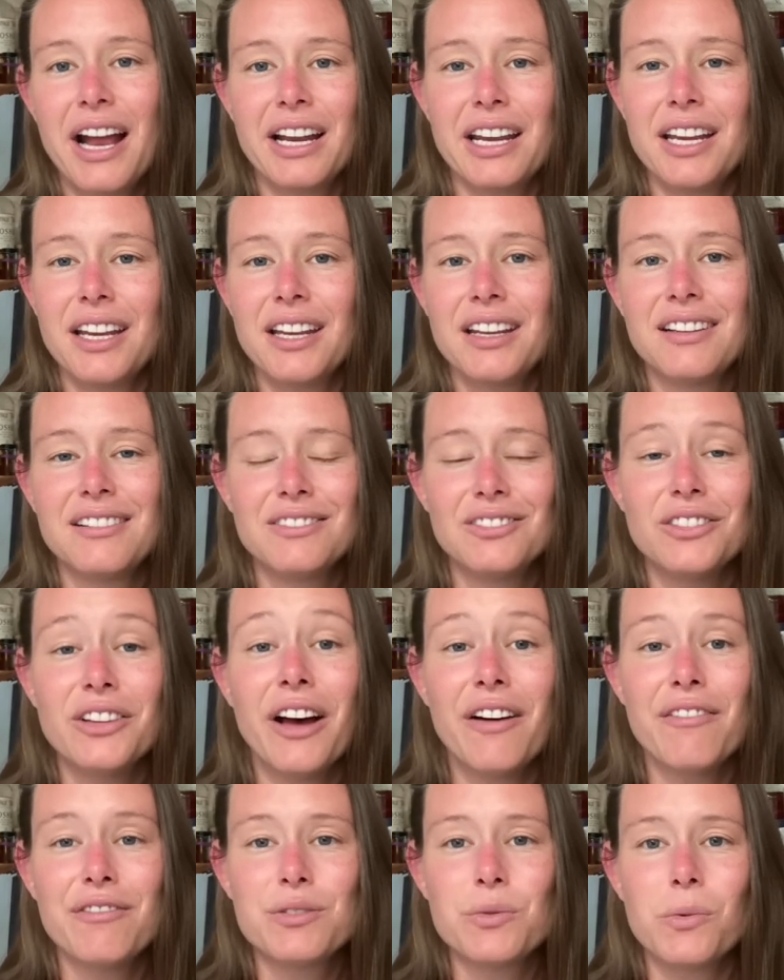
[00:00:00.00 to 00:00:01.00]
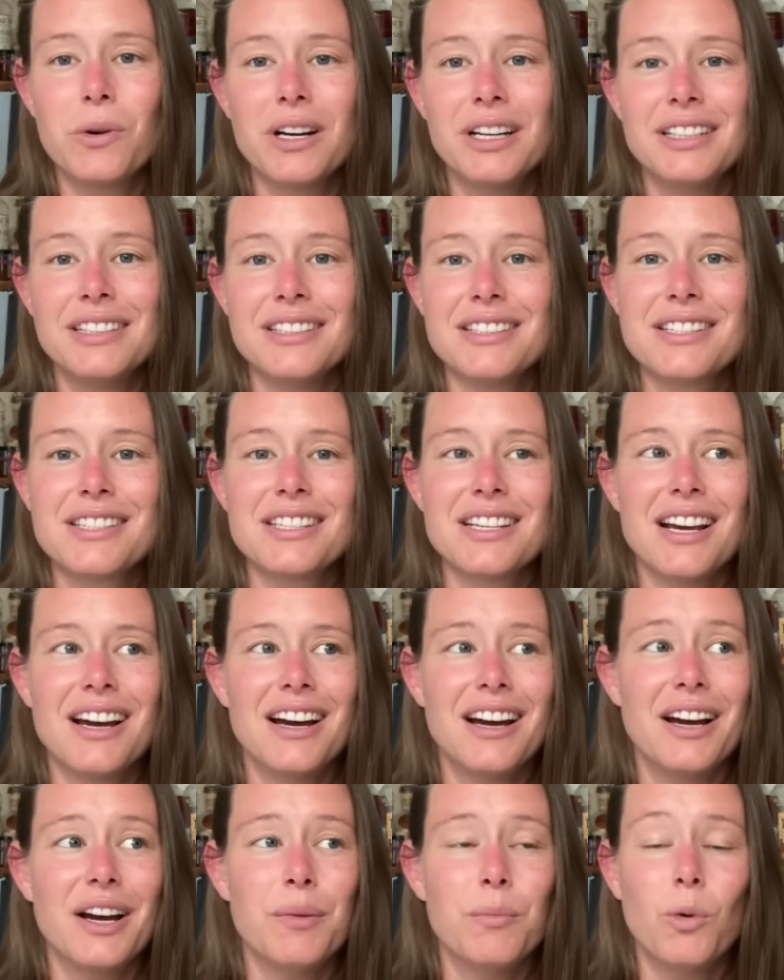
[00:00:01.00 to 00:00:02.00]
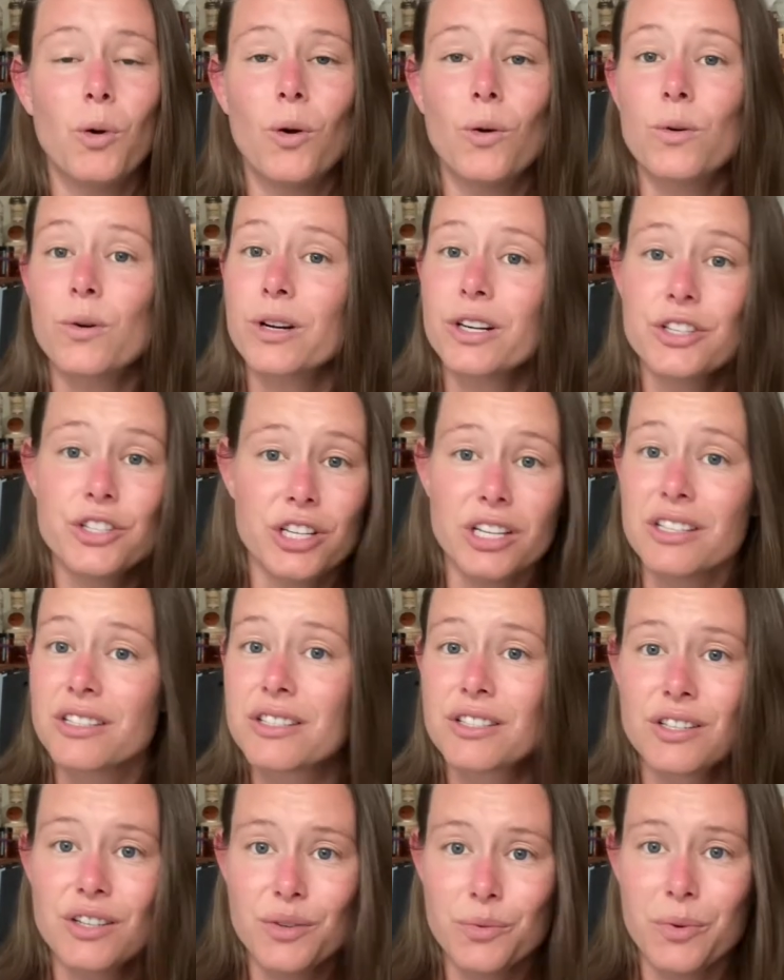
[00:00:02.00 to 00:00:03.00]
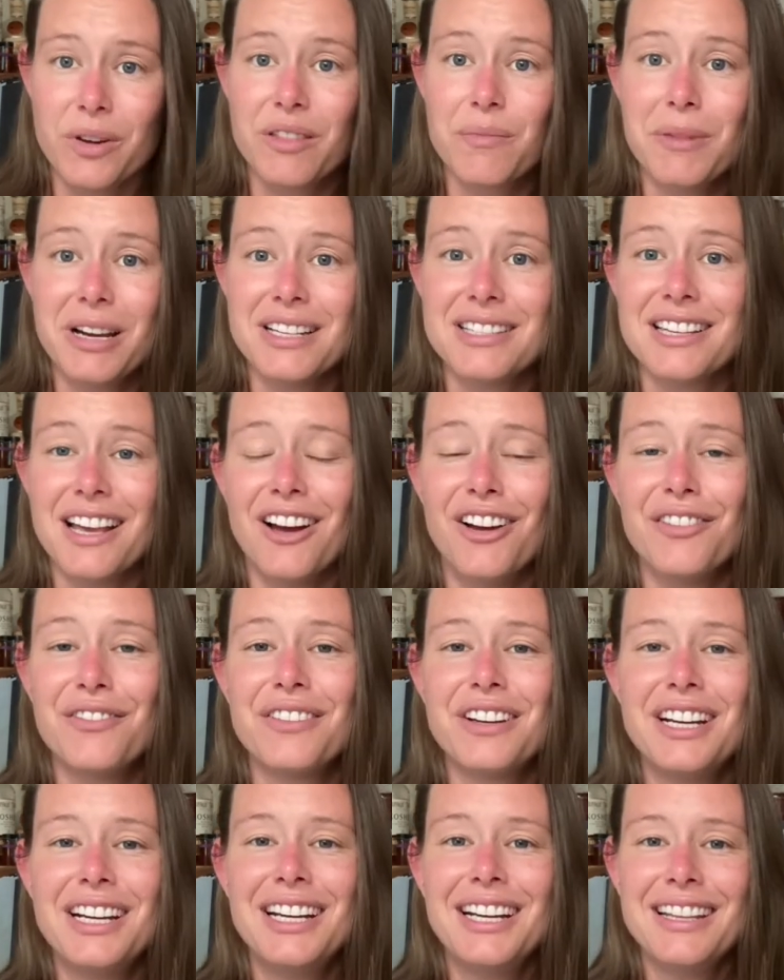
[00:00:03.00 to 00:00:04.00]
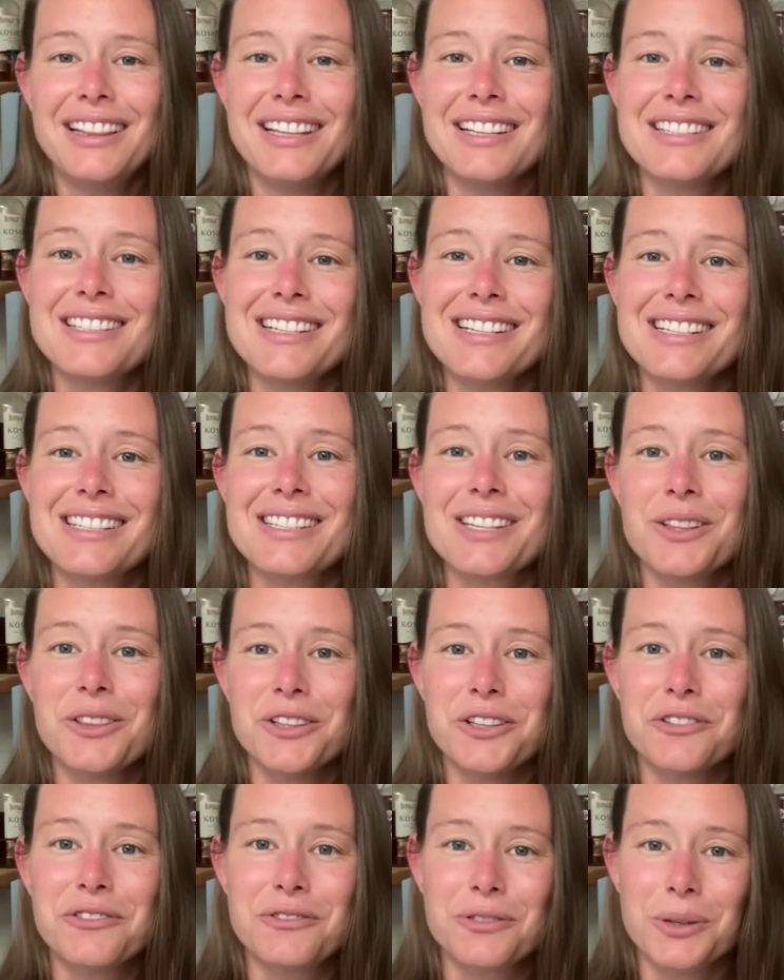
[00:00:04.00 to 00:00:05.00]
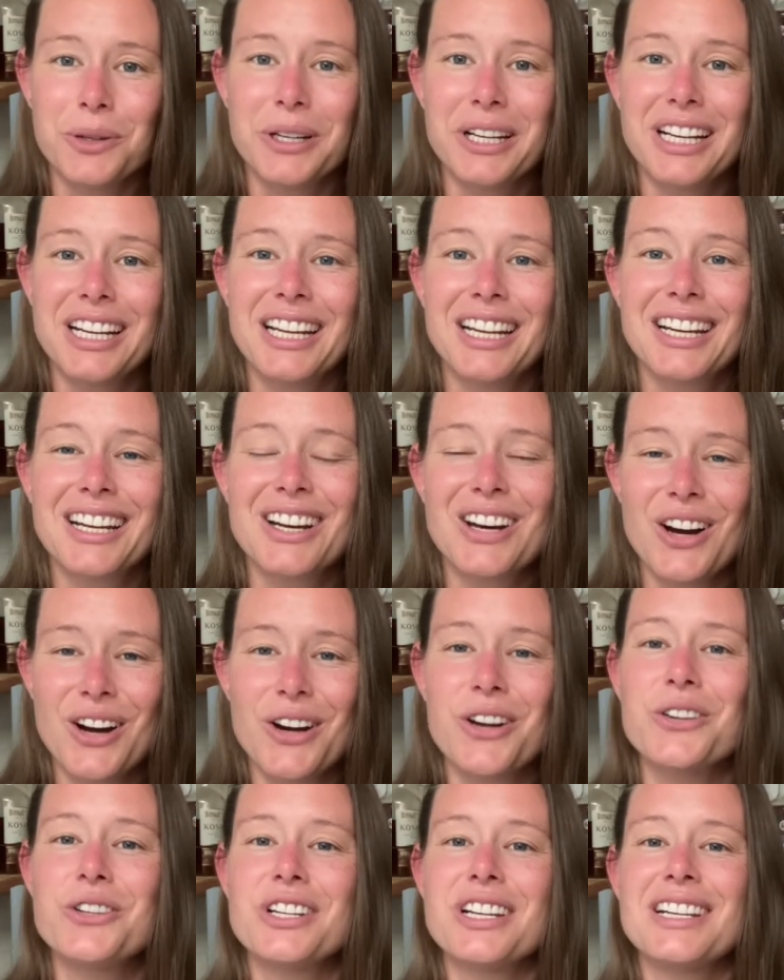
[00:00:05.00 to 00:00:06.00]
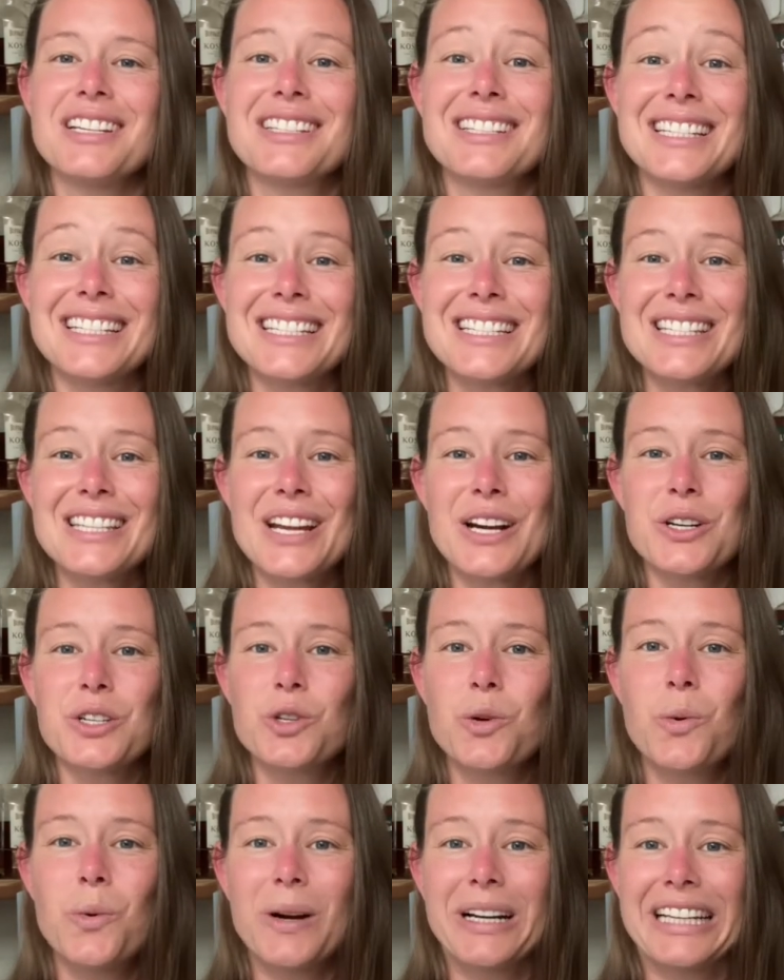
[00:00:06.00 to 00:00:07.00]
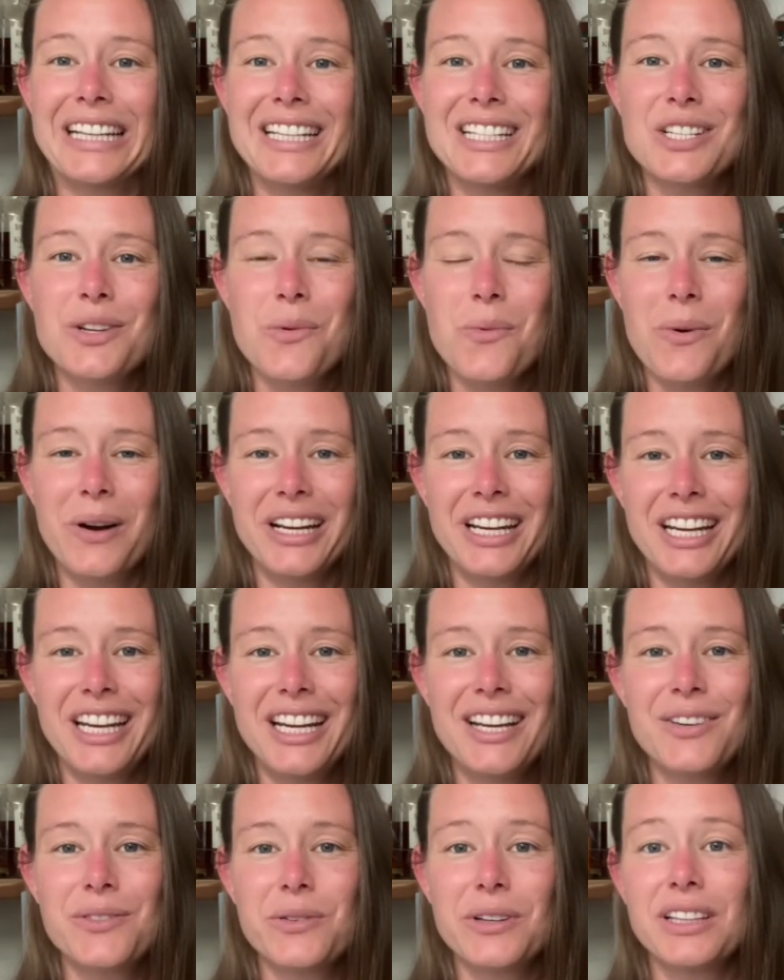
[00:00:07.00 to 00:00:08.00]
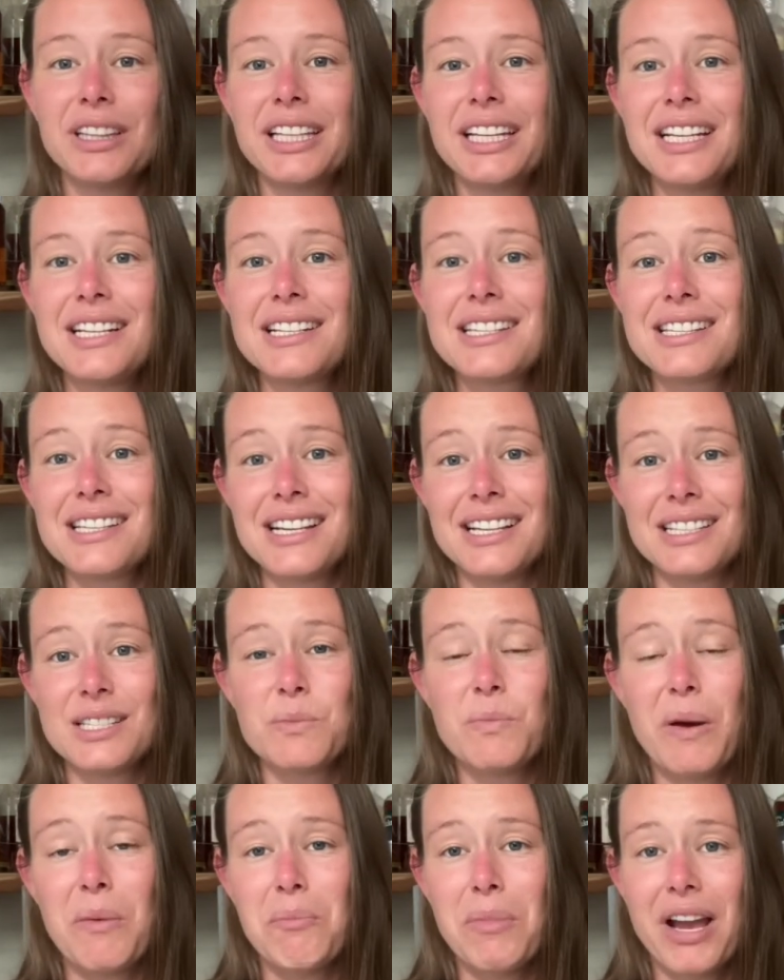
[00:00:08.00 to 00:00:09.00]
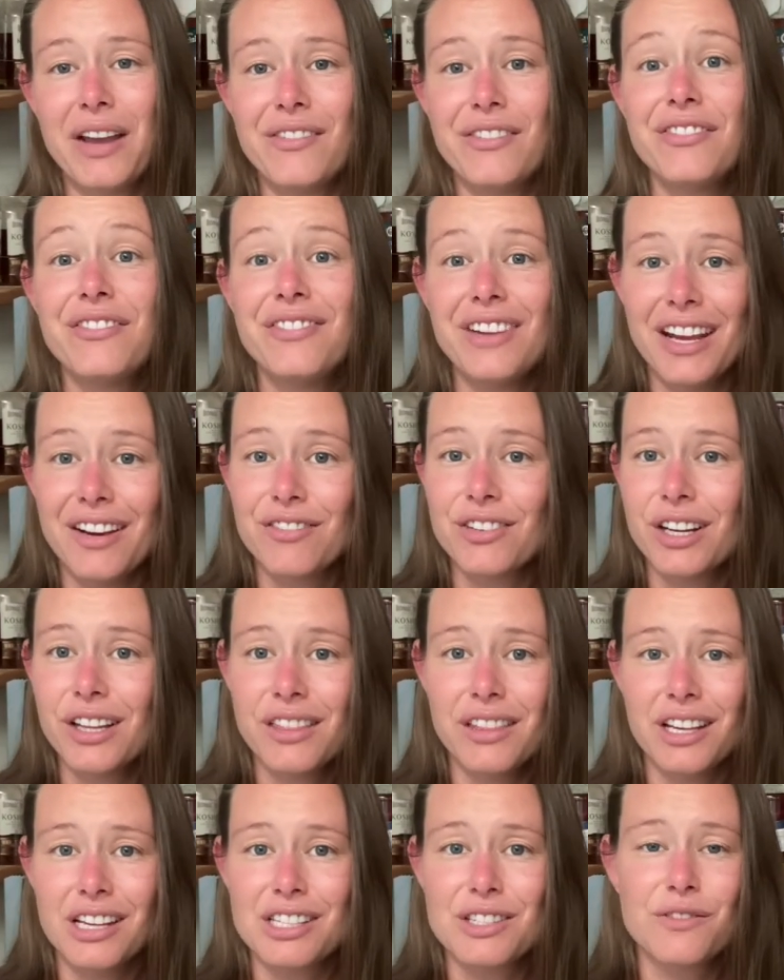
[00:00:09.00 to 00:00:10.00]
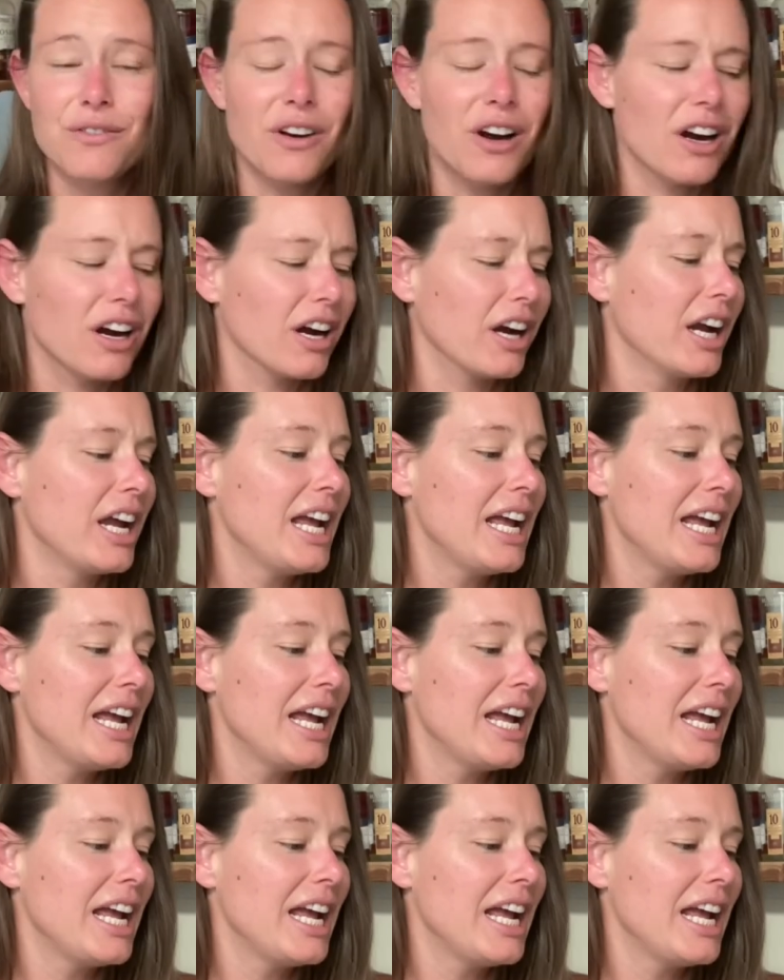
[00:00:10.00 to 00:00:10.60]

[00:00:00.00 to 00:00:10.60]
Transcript: any loved ones, or just with myself. This is Lafroy Cargis. This is their 2020 release. It's been my favorite thus far.